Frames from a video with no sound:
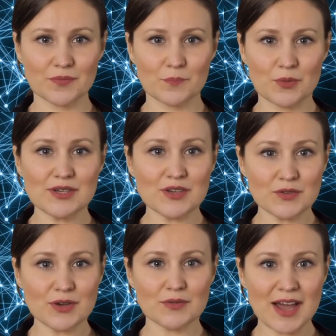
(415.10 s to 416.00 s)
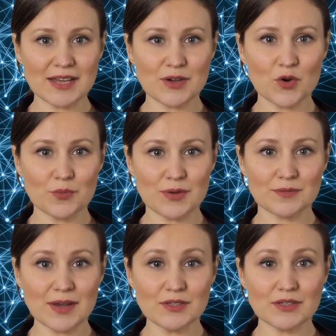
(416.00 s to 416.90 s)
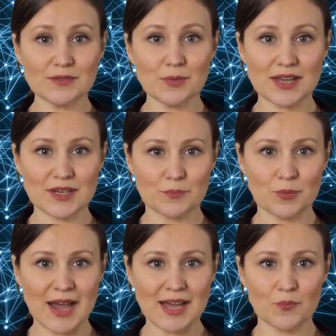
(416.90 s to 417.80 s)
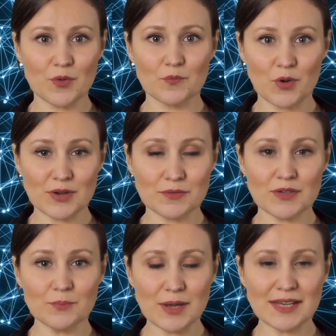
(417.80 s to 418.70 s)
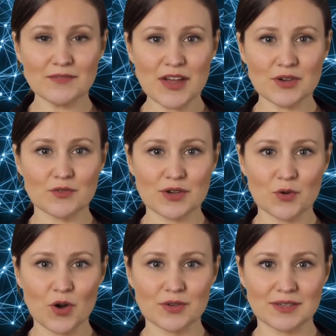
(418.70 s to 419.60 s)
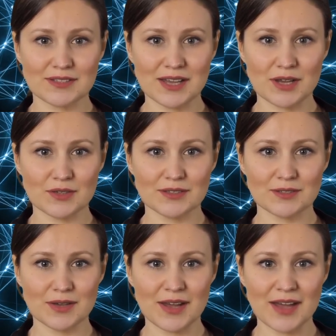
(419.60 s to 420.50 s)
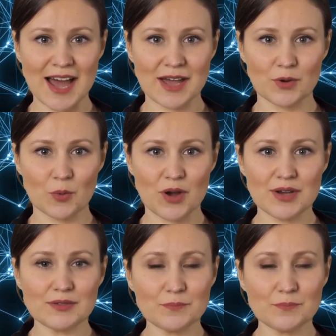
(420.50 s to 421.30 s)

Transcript: Material and equipment vendors must comply with relevant manufacturing quality standards, and the products